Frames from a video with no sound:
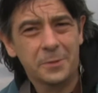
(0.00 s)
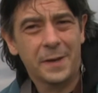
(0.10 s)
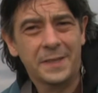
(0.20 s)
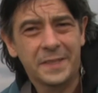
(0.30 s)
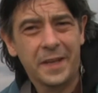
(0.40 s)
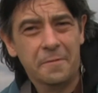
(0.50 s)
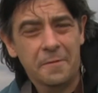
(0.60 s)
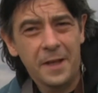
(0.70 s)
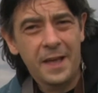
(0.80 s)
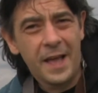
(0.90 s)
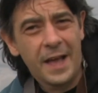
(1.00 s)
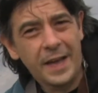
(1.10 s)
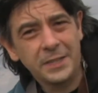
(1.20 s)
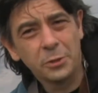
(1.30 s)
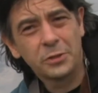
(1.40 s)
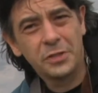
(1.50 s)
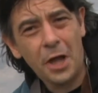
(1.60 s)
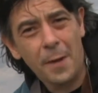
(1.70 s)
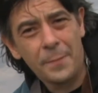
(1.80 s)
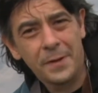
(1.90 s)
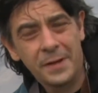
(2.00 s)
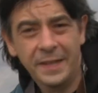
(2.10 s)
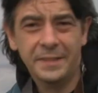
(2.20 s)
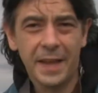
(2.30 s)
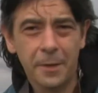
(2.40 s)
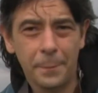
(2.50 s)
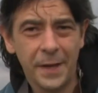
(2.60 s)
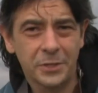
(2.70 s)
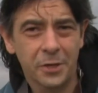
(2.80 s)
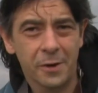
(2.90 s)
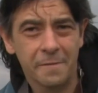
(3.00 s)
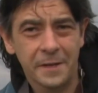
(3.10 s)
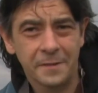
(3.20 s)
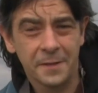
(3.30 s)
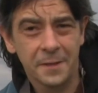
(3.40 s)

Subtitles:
myself, I should stop and take a picture of it.